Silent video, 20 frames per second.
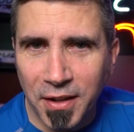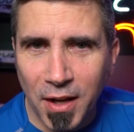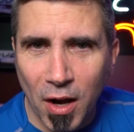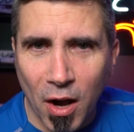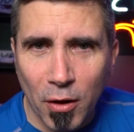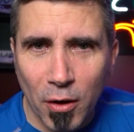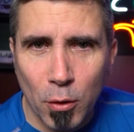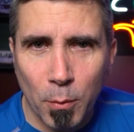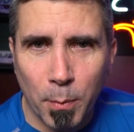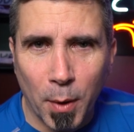the
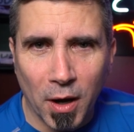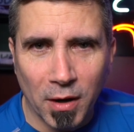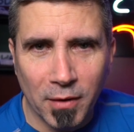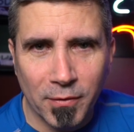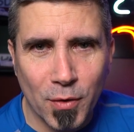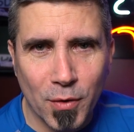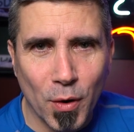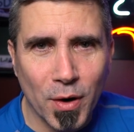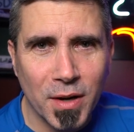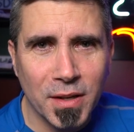Autobahn,
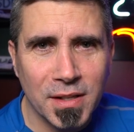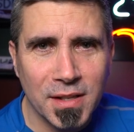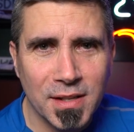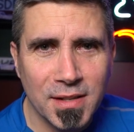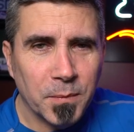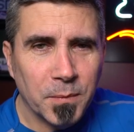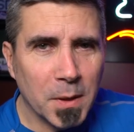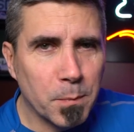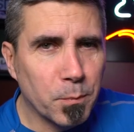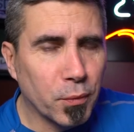of
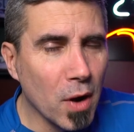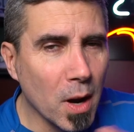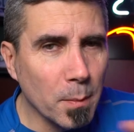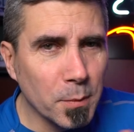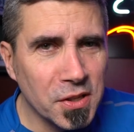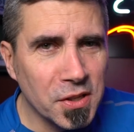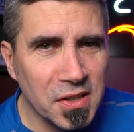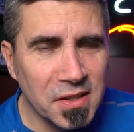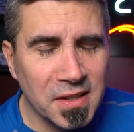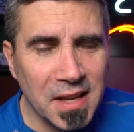course. It
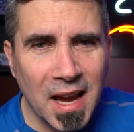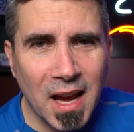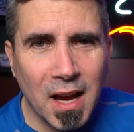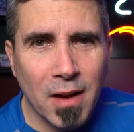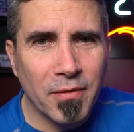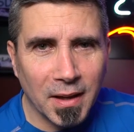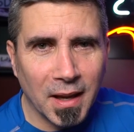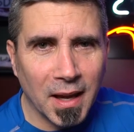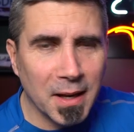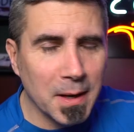promises to
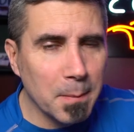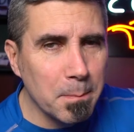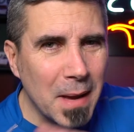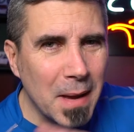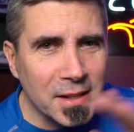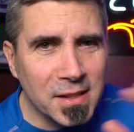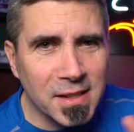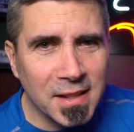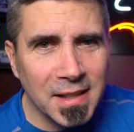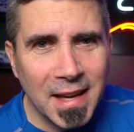have an
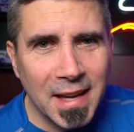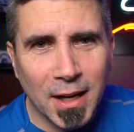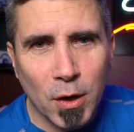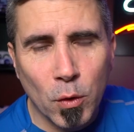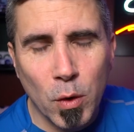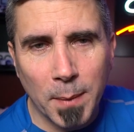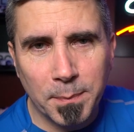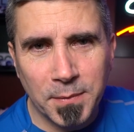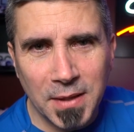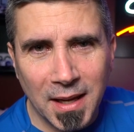immensely
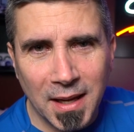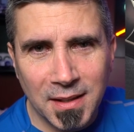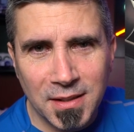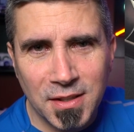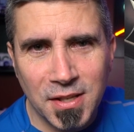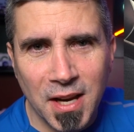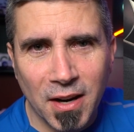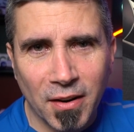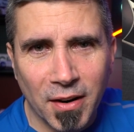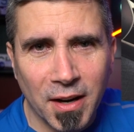equipped
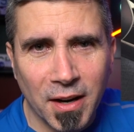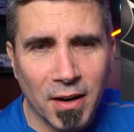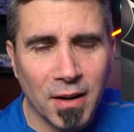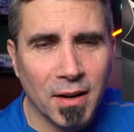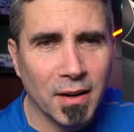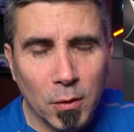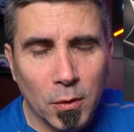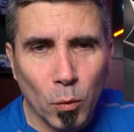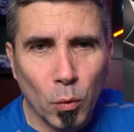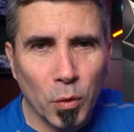
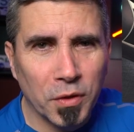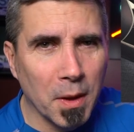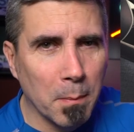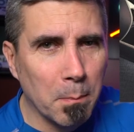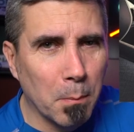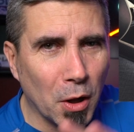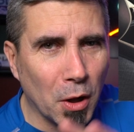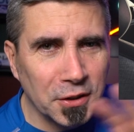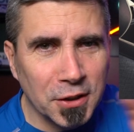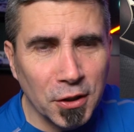interior with a
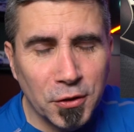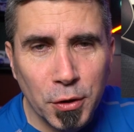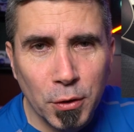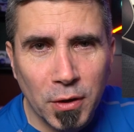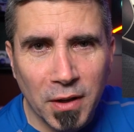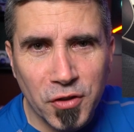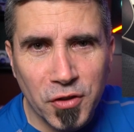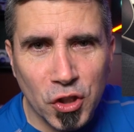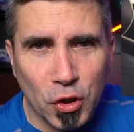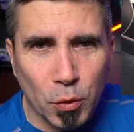
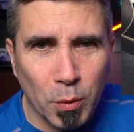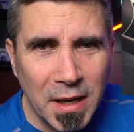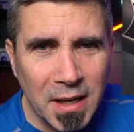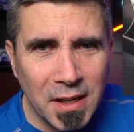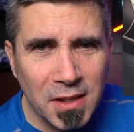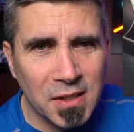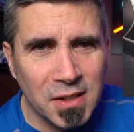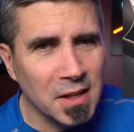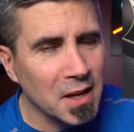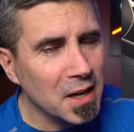multitude of
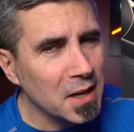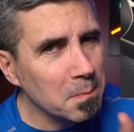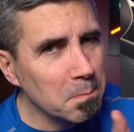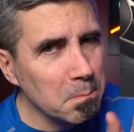screens,